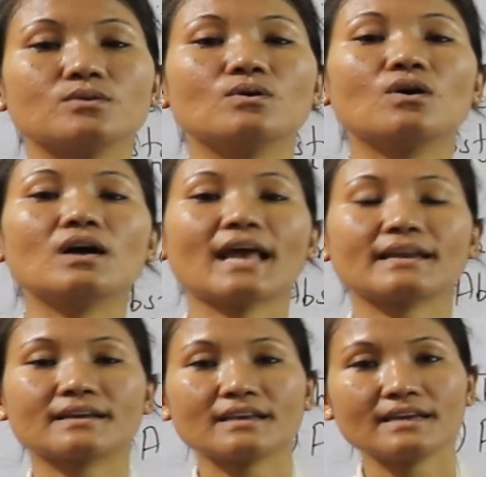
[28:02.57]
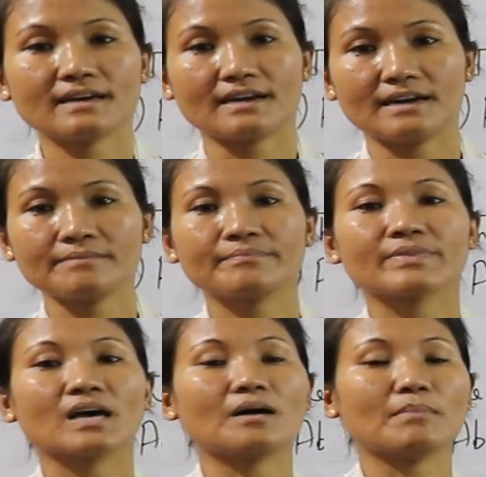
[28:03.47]
you all are clear
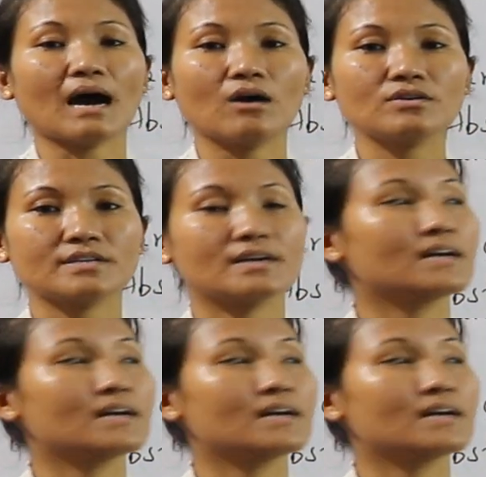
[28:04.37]
about